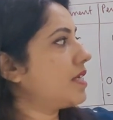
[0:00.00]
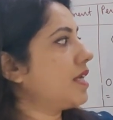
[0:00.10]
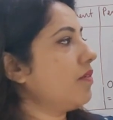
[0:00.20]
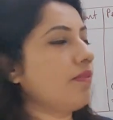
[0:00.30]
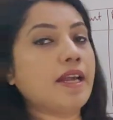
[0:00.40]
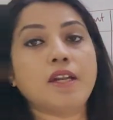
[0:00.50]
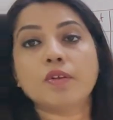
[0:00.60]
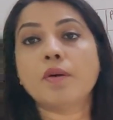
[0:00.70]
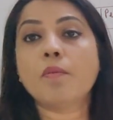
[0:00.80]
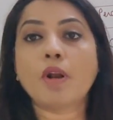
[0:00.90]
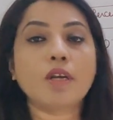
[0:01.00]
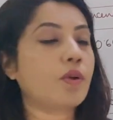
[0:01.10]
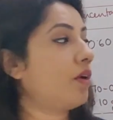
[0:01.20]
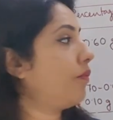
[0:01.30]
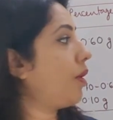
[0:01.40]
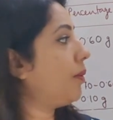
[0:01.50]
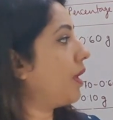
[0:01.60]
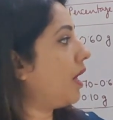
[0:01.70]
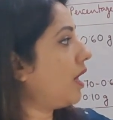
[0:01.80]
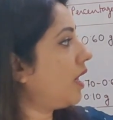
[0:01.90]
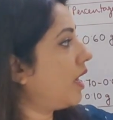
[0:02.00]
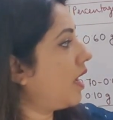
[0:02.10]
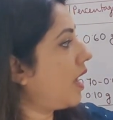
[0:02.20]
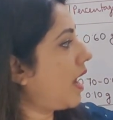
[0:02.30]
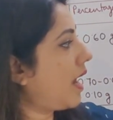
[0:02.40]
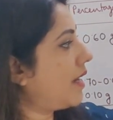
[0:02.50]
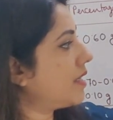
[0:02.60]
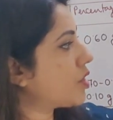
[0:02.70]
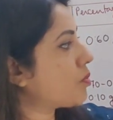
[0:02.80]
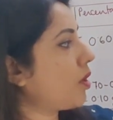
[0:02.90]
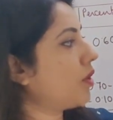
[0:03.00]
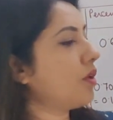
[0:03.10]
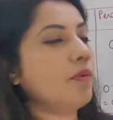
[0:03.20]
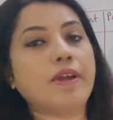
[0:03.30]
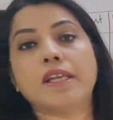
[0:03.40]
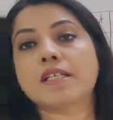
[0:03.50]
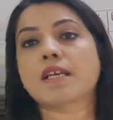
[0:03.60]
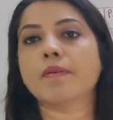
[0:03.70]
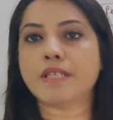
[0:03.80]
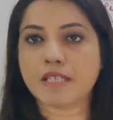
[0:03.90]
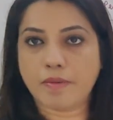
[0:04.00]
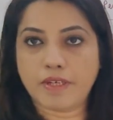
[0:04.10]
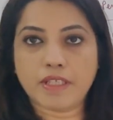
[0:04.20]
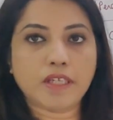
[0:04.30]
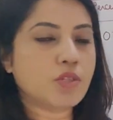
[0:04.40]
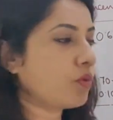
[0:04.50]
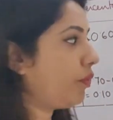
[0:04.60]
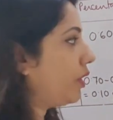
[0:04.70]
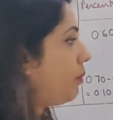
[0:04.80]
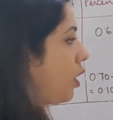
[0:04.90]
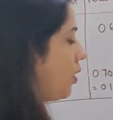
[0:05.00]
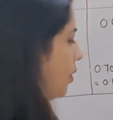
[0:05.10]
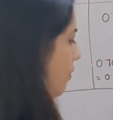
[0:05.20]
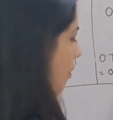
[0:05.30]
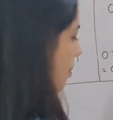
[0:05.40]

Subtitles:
they are saying find out the molecular formula, and its molecular weight is given 70. So for the molecular